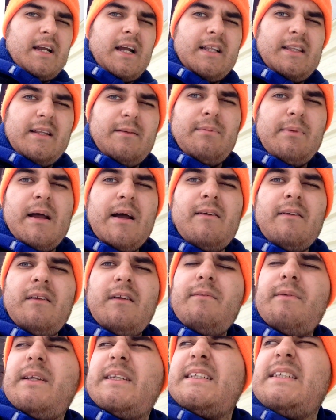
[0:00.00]
of got done plowing a
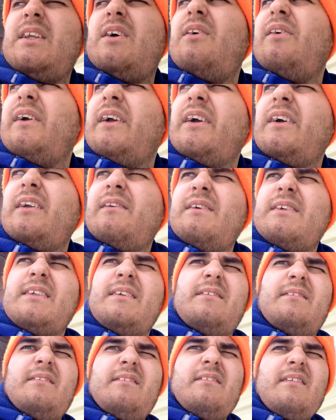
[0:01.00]
little bit of snow here. It
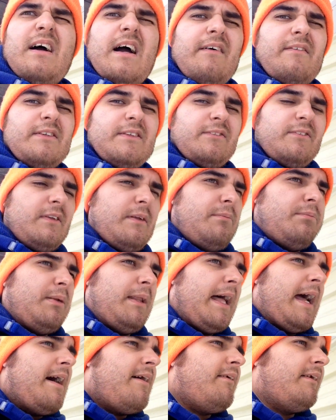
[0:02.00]
wasn't, well, I wasn't really
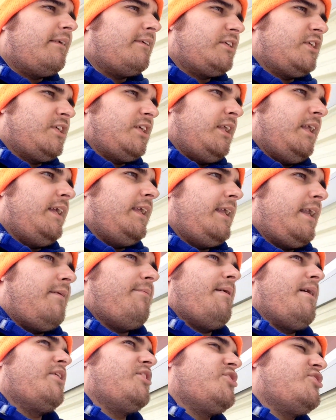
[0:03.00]
plowing. I was just cleaning
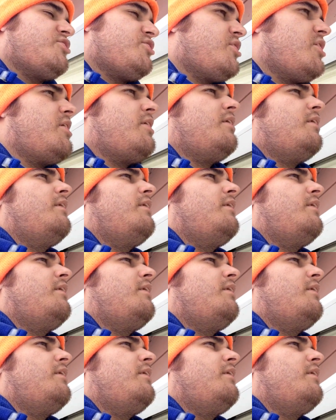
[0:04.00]
up edges.